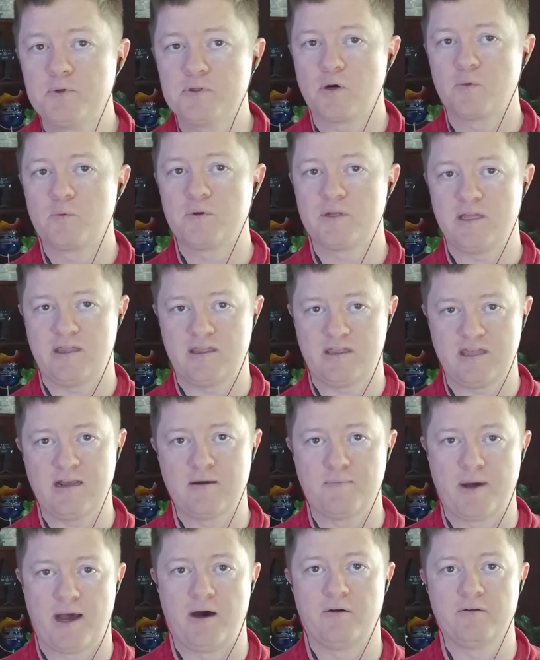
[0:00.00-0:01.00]
don't really think
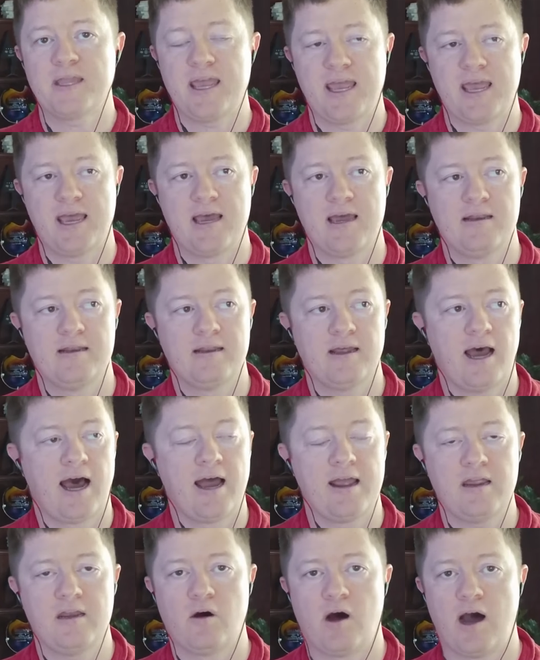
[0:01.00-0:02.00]
about. And
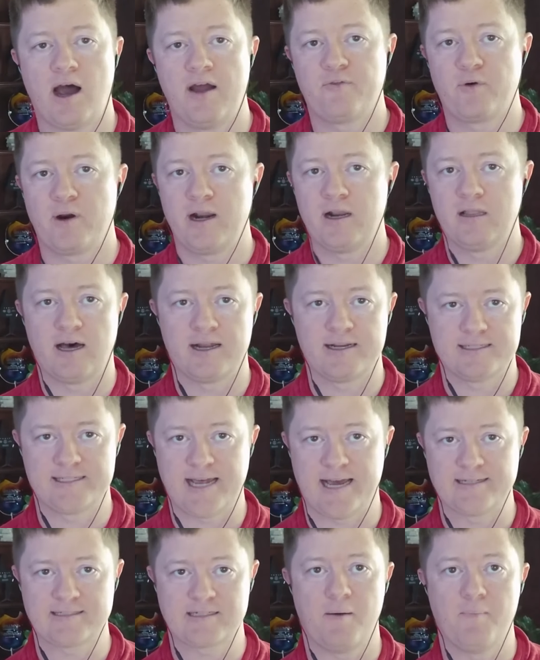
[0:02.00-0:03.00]
I've ran a lot of
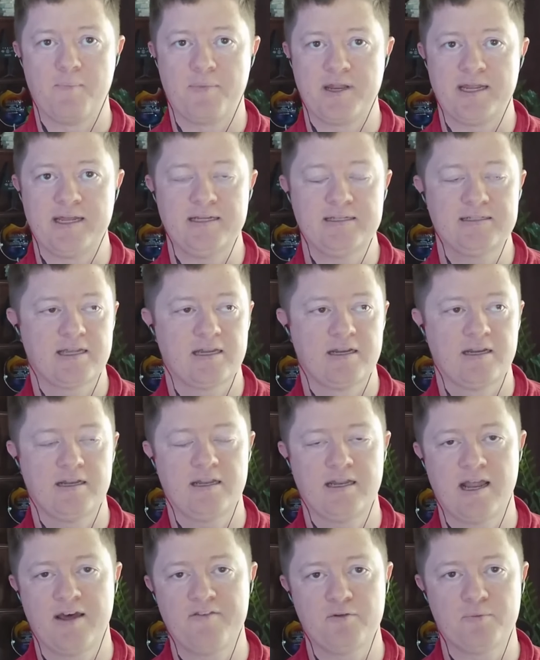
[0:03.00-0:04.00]
SaaS companies and
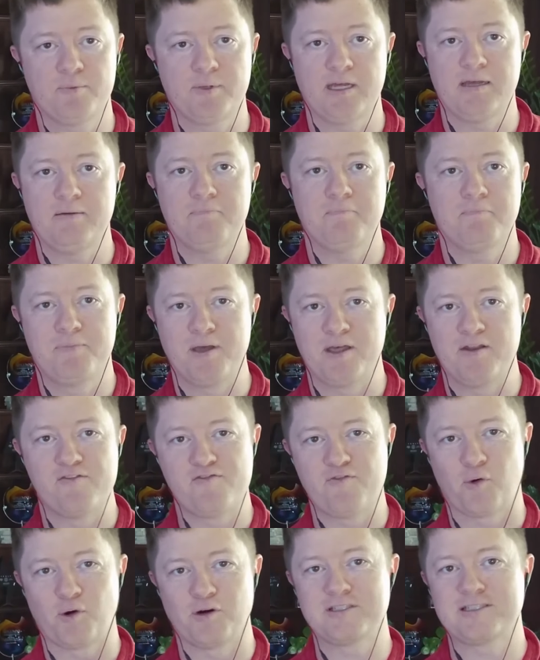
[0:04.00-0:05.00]
inevitably been
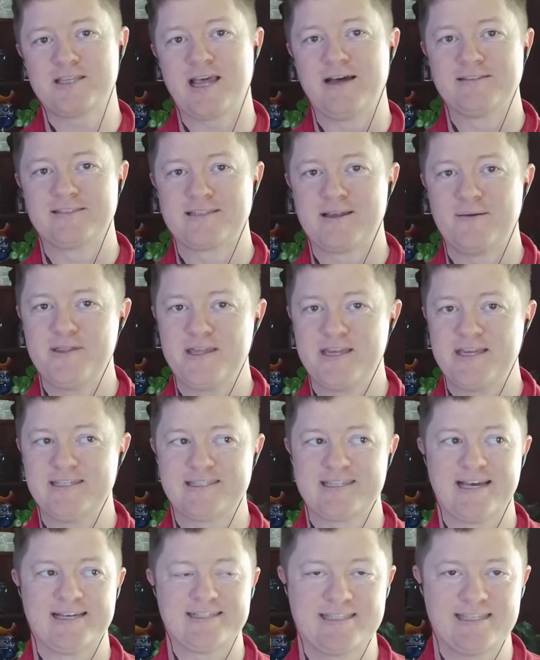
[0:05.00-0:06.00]
forced down some of these.
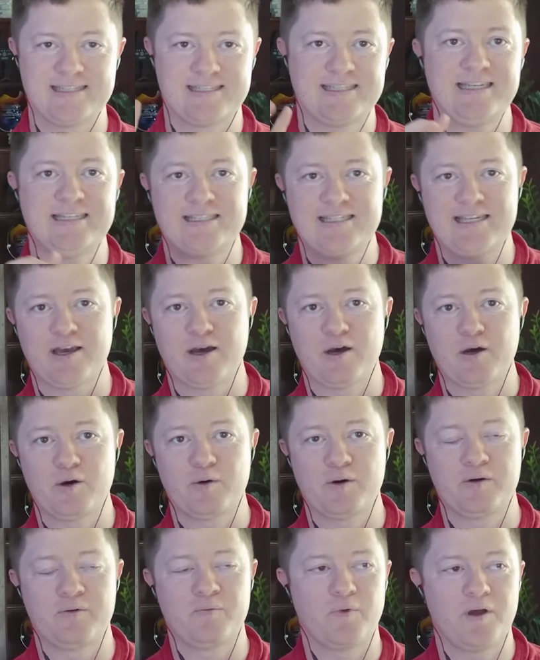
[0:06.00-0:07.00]
And as the
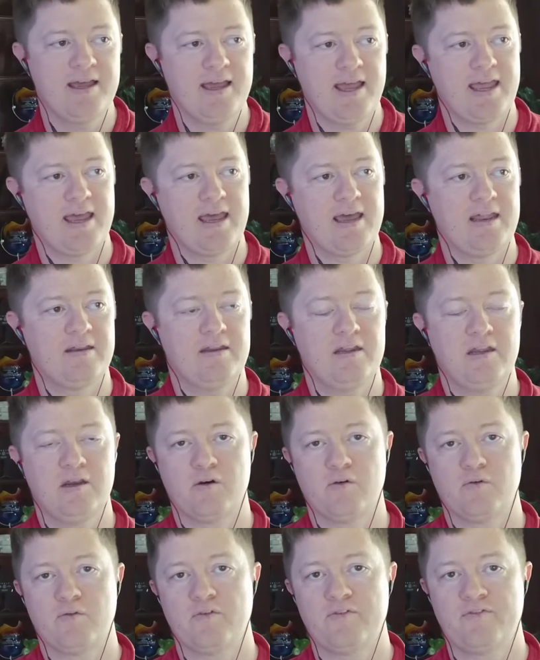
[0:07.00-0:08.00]
CTO
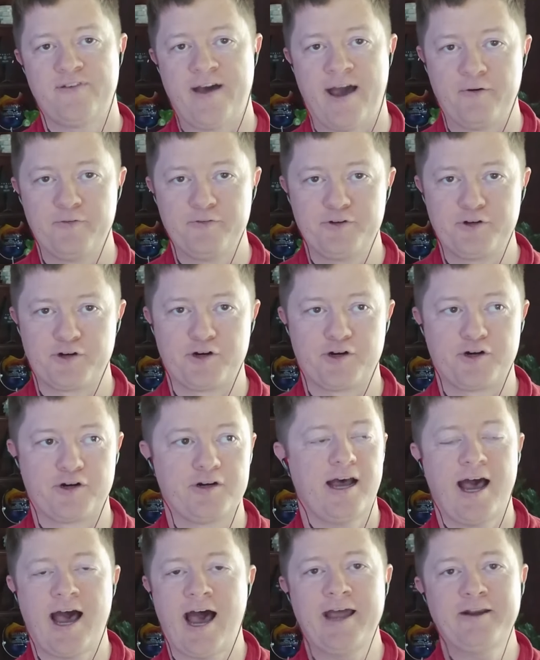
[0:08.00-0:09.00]
and
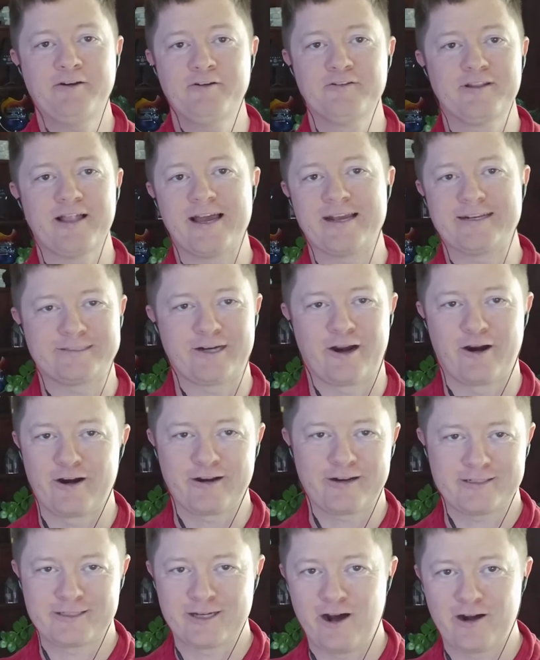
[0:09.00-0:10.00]
founder, I don't like
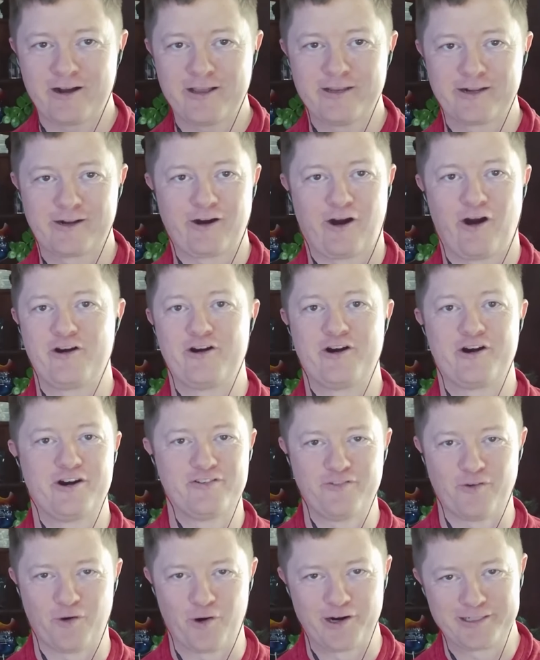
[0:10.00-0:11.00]
talking to Gartner
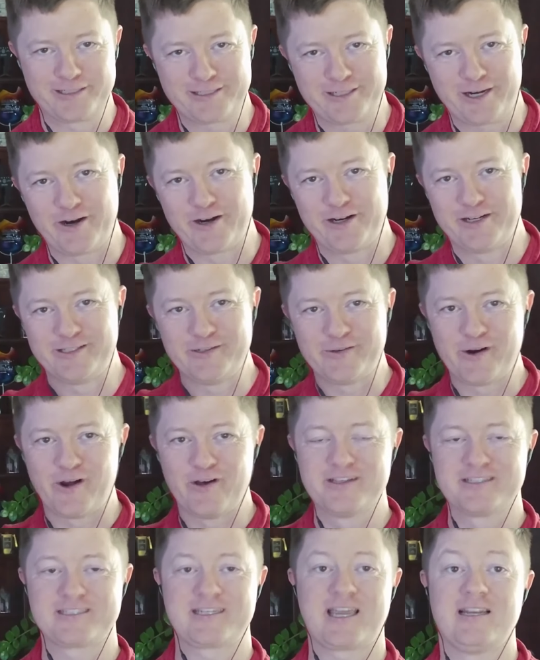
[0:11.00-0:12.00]
and Forrester and doing all
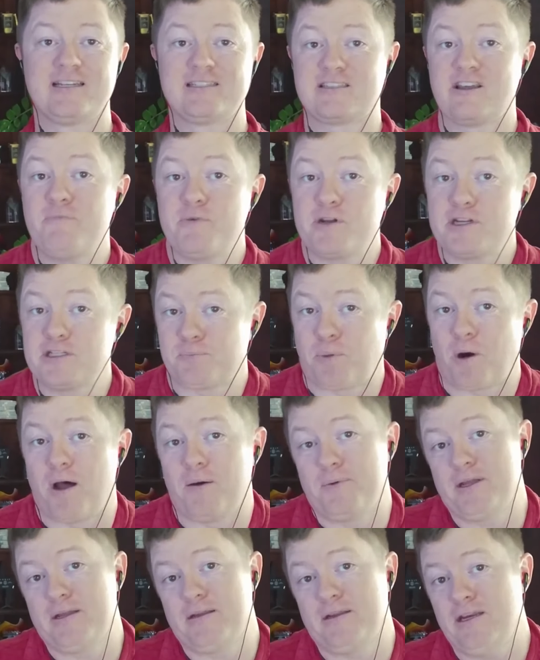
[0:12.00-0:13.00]
this kind of stuff, but it's
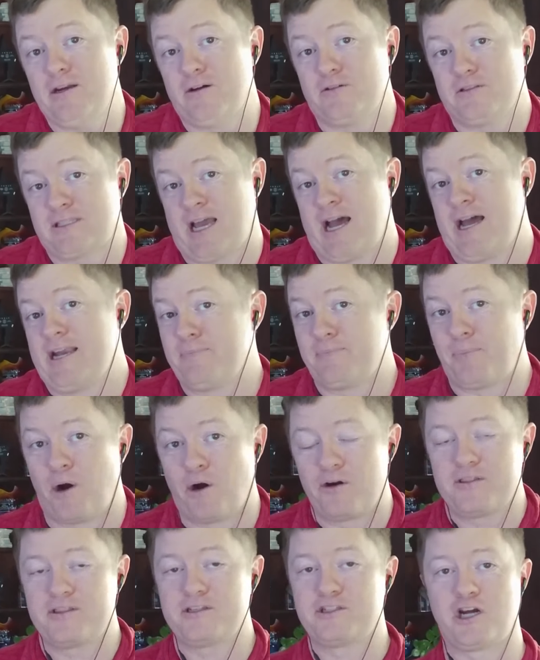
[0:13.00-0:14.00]
probably, it's kind of
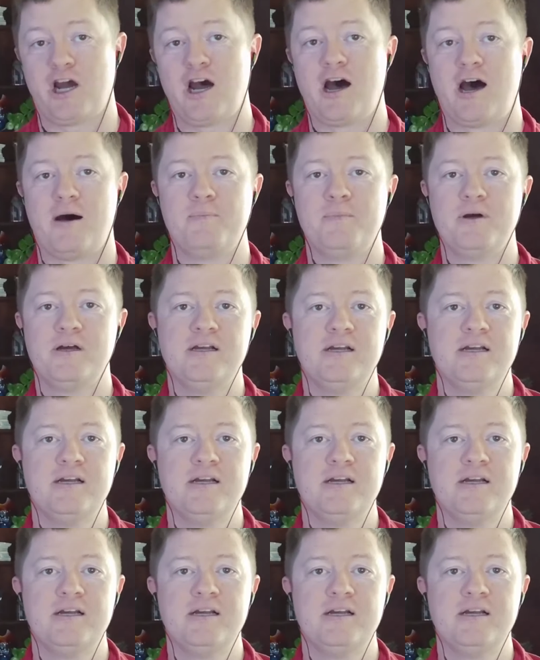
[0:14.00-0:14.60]
part of the job.